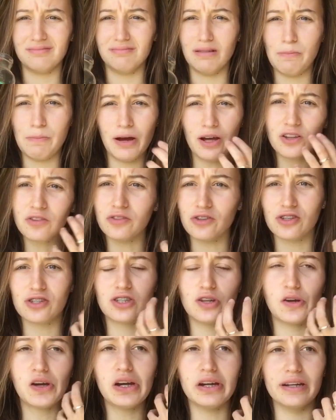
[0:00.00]
My mouth feels
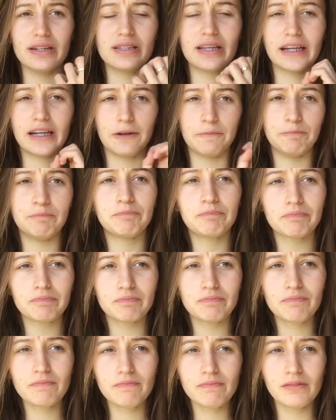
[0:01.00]
so good. It's like
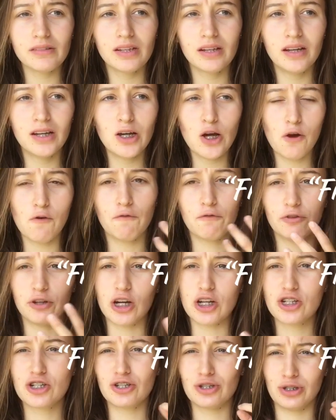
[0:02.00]

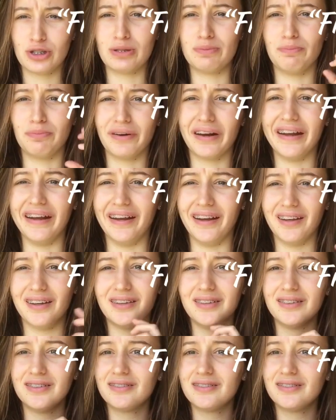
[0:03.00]
fresh spring.